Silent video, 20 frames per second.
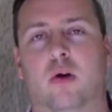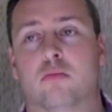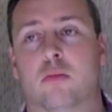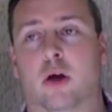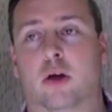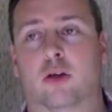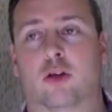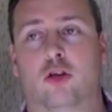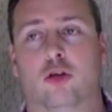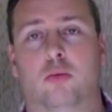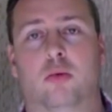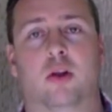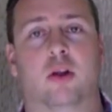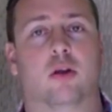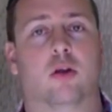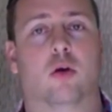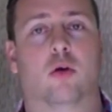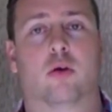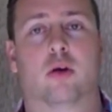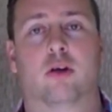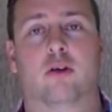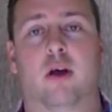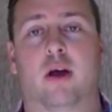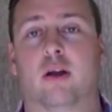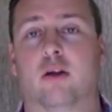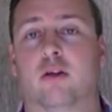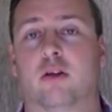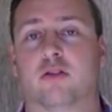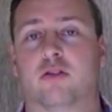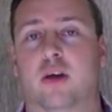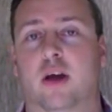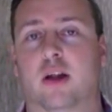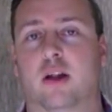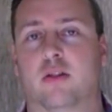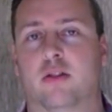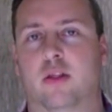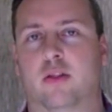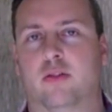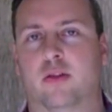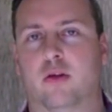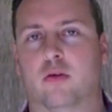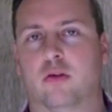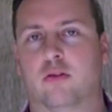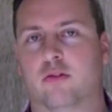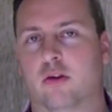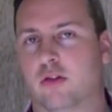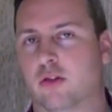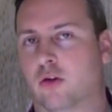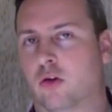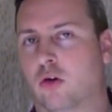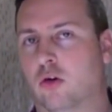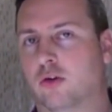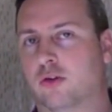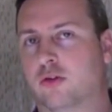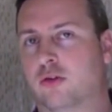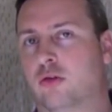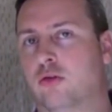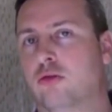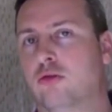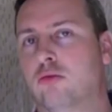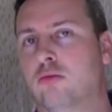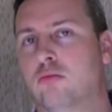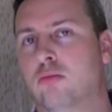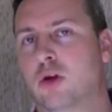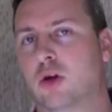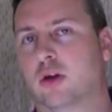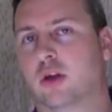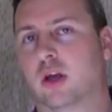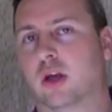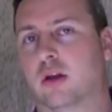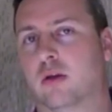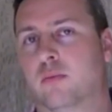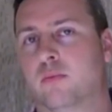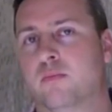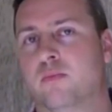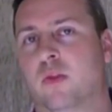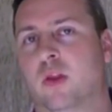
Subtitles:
Mark Cuban and Lori Greiner decided that they would fund the whole $2 million,